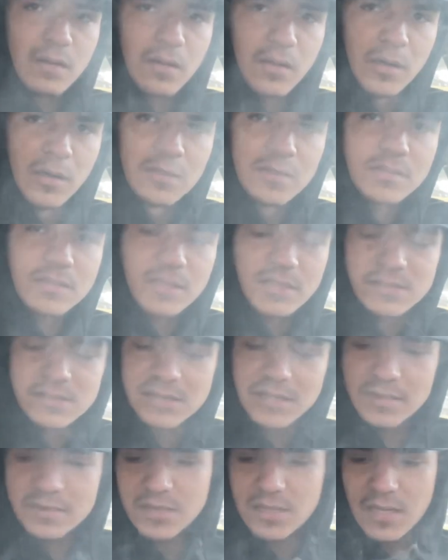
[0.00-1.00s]
Oh, I was trying to
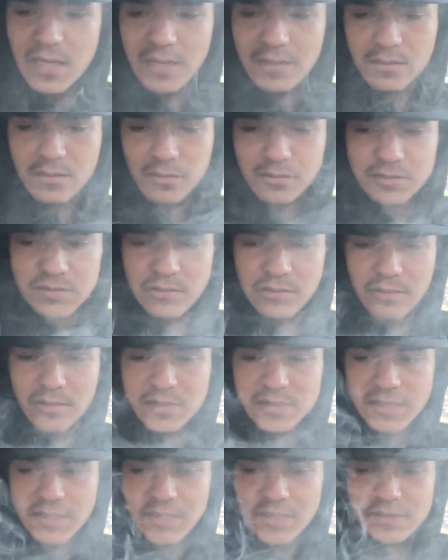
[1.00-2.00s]
stick to like the
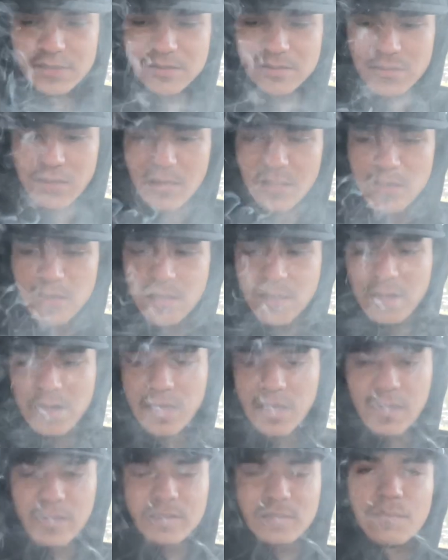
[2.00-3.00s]
story times
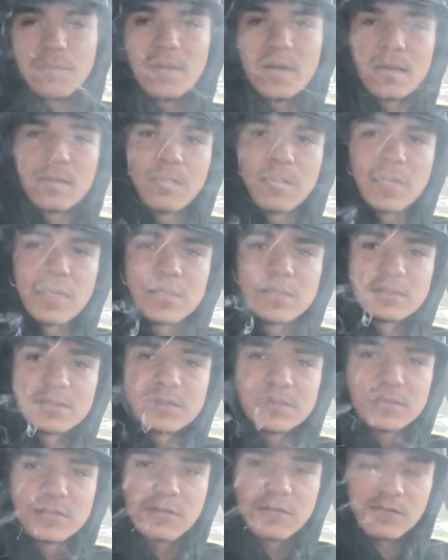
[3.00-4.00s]
and like the mukbangs
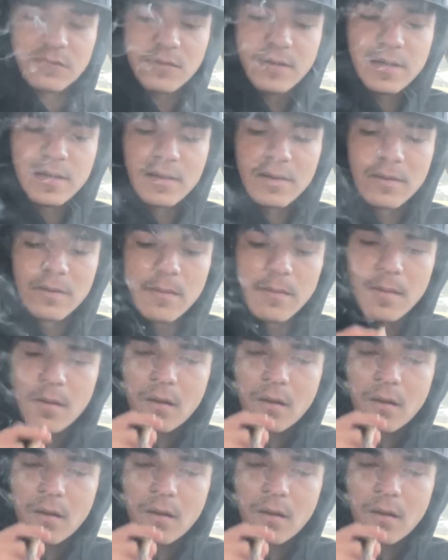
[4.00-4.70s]
and shit right now.